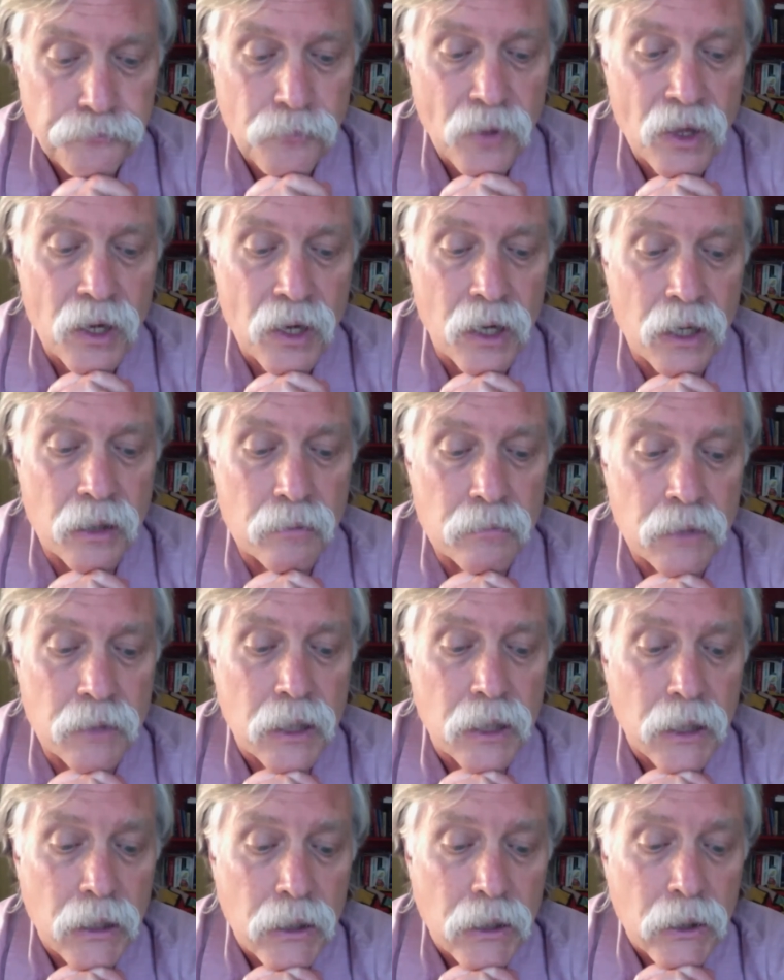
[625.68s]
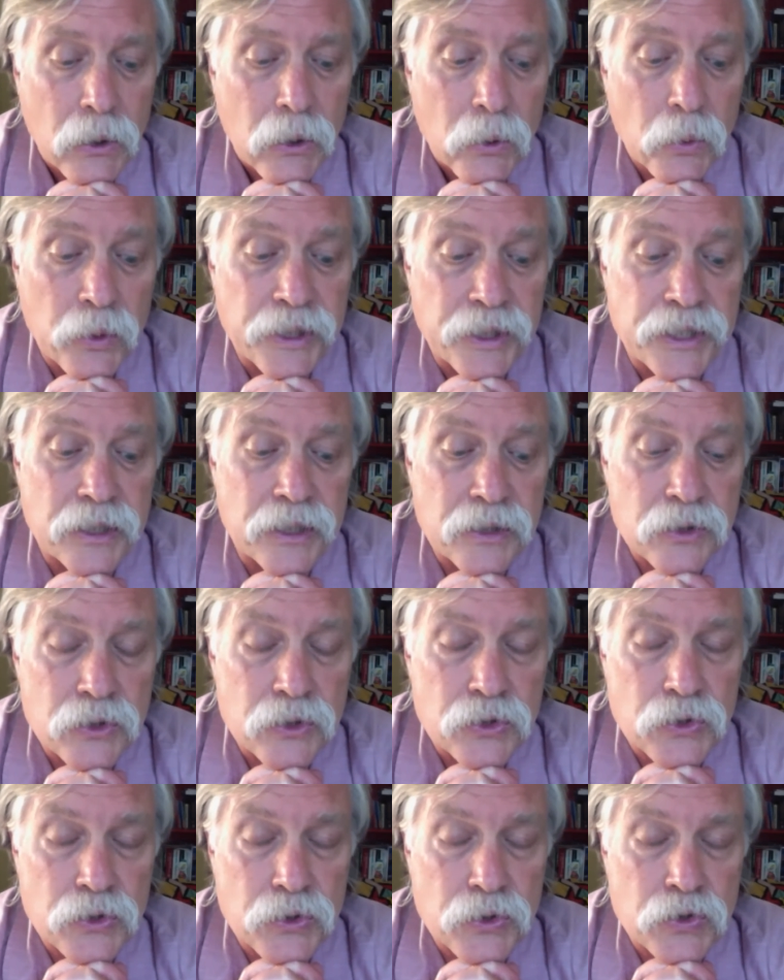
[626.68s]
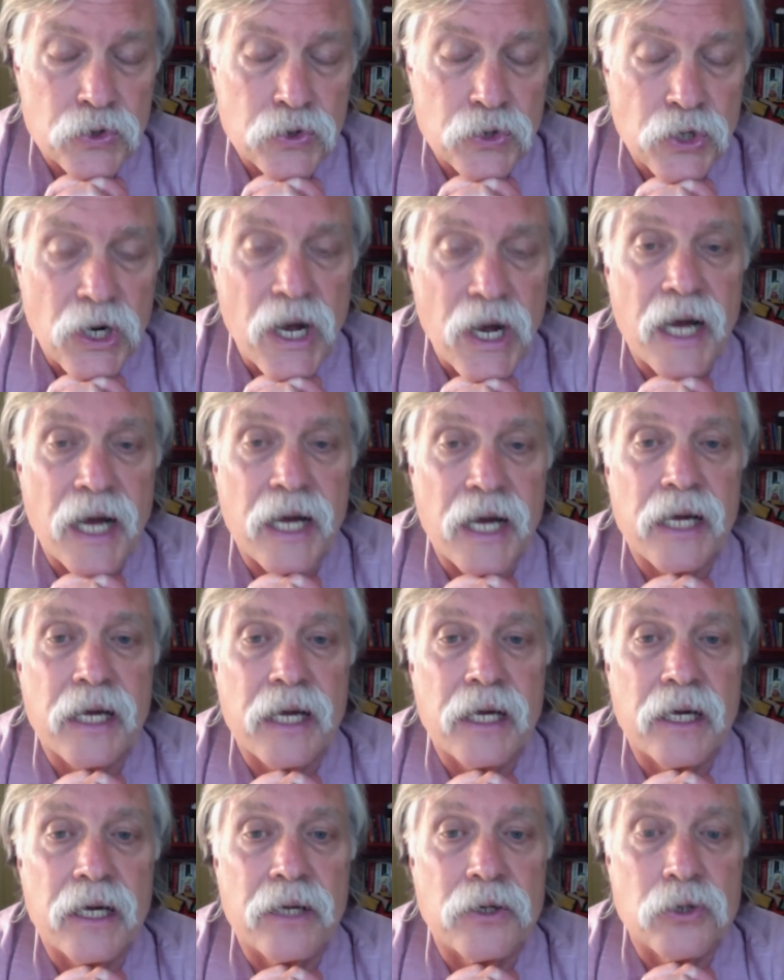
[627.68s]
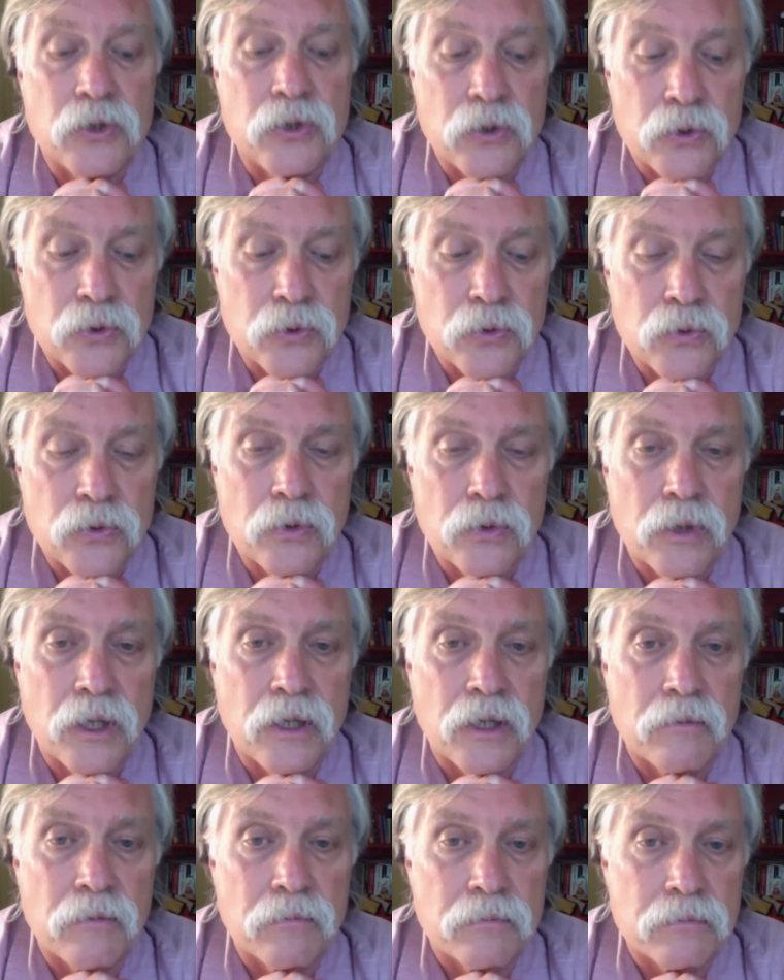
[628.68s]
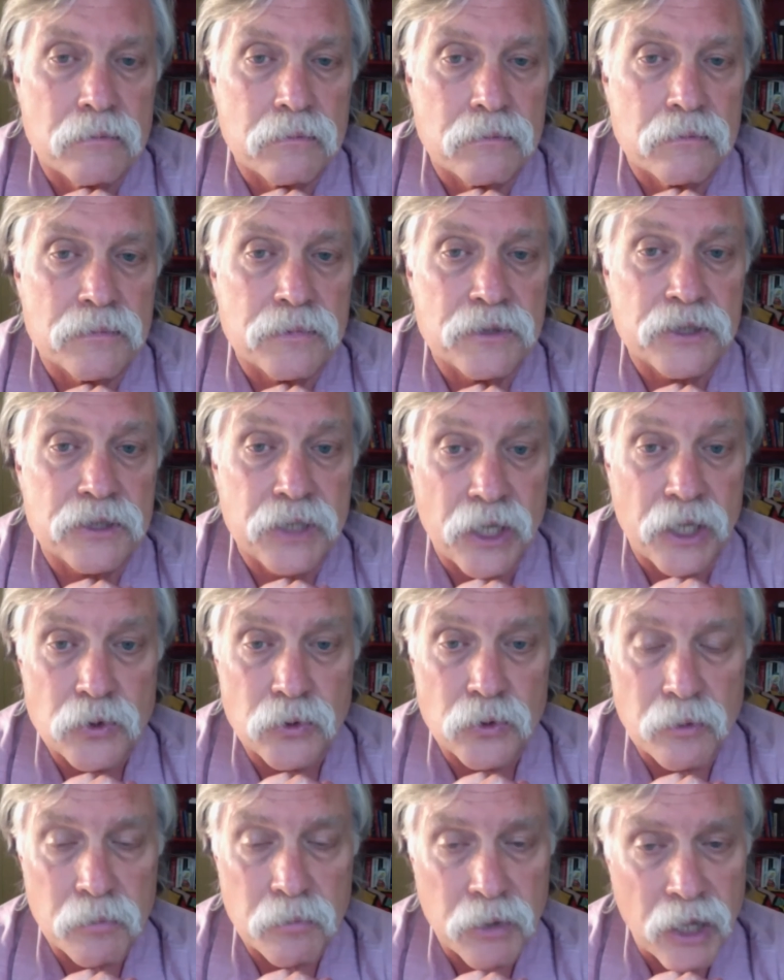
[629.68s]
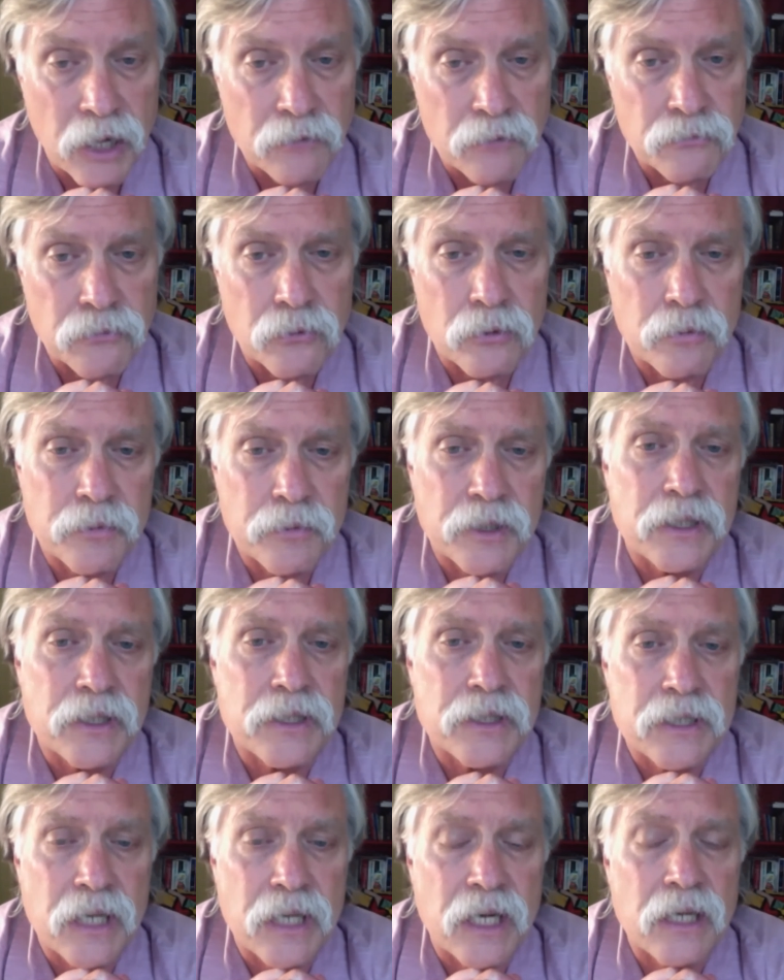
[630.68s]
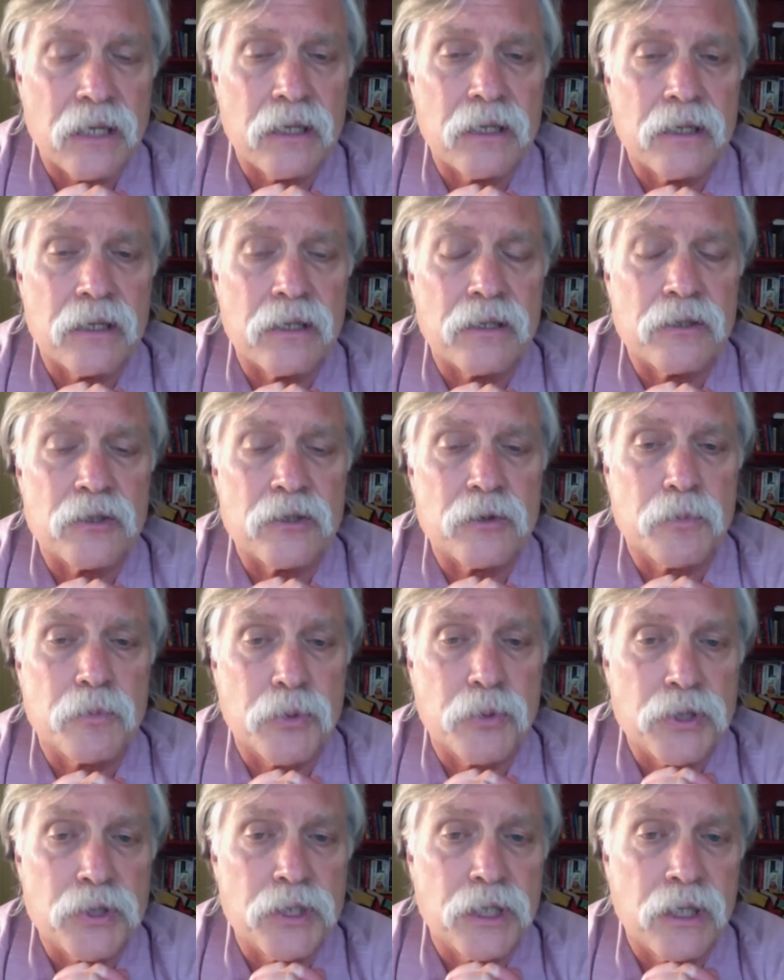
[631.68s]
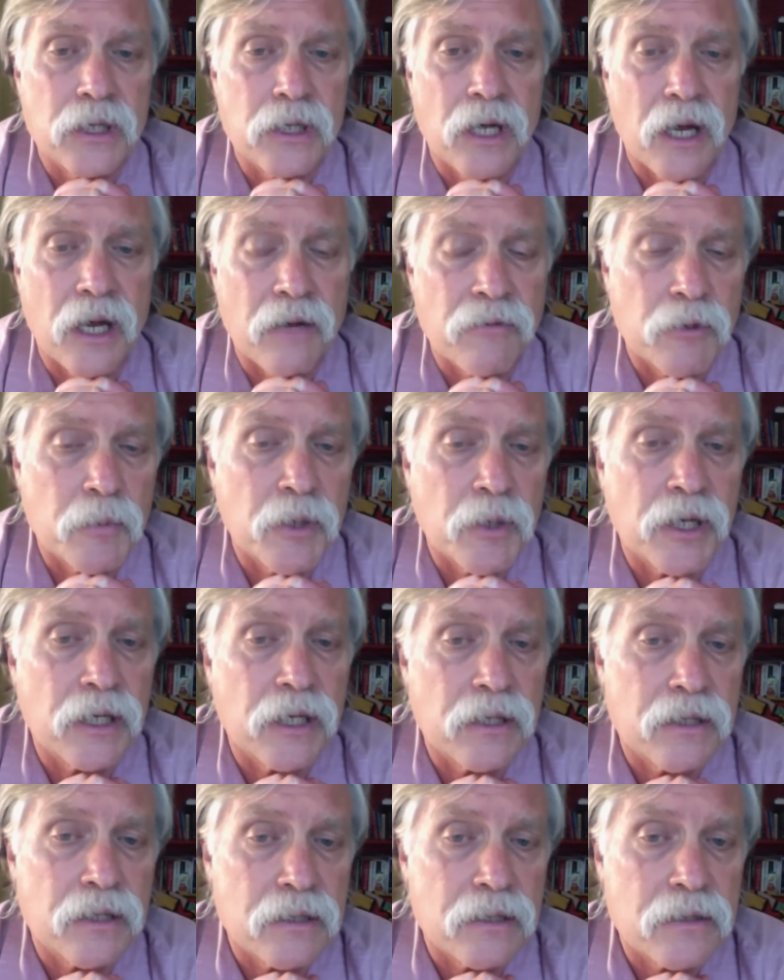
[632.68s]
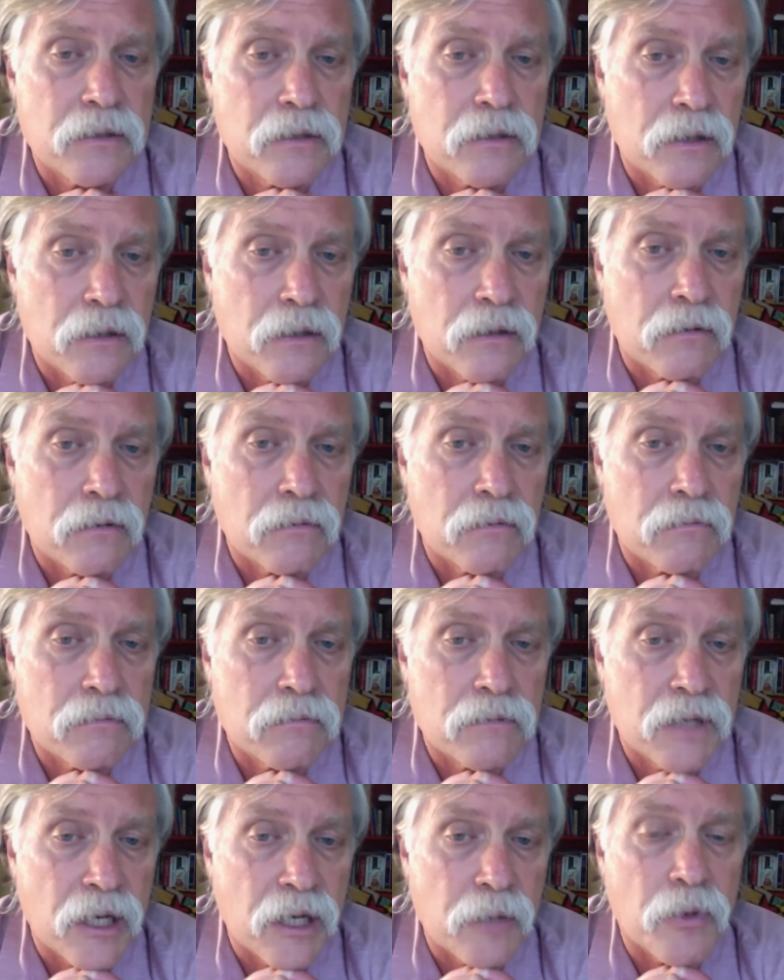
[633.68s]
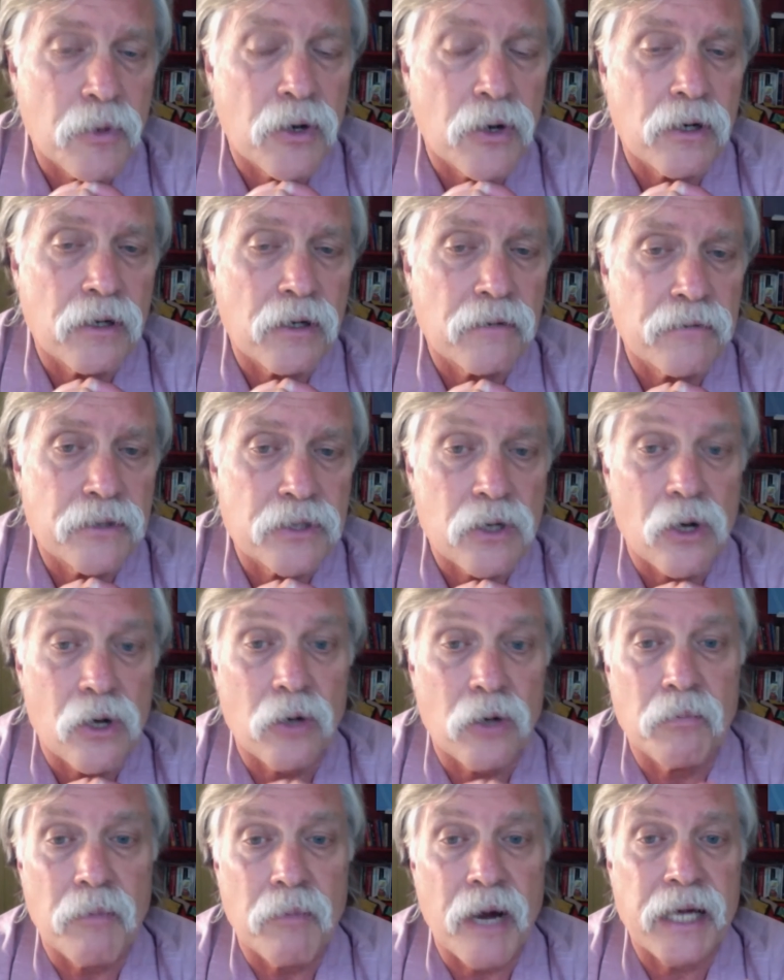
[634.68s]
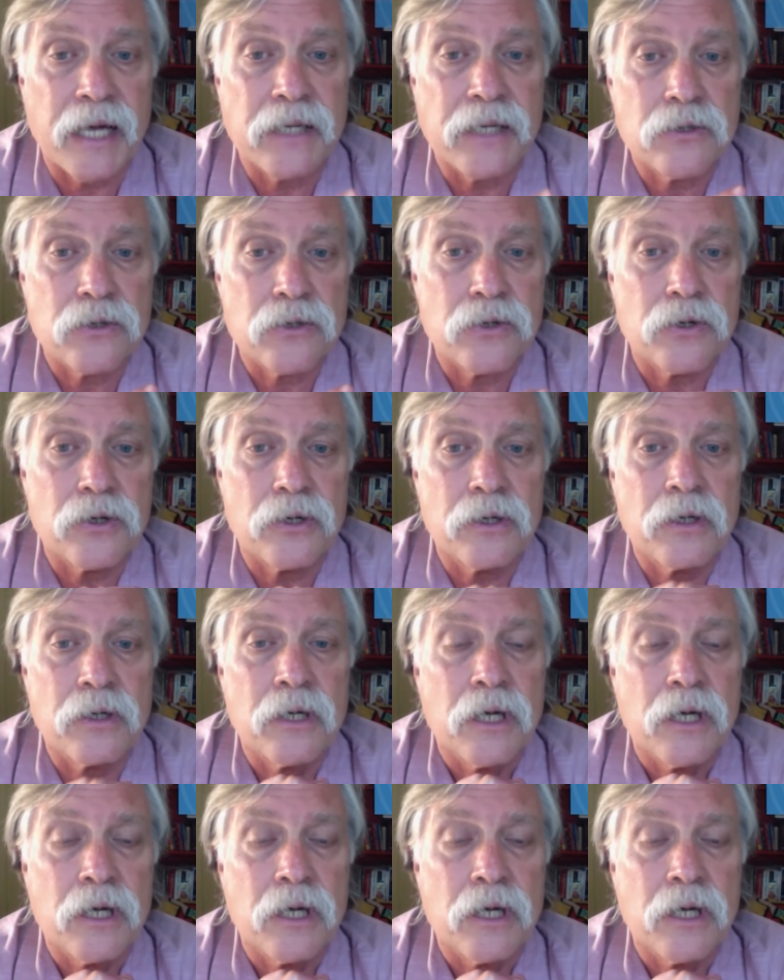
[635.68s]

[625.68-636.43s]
Um, we did try a new scheduling platform that the state is pushing everybody to take part of. It's called My Turn.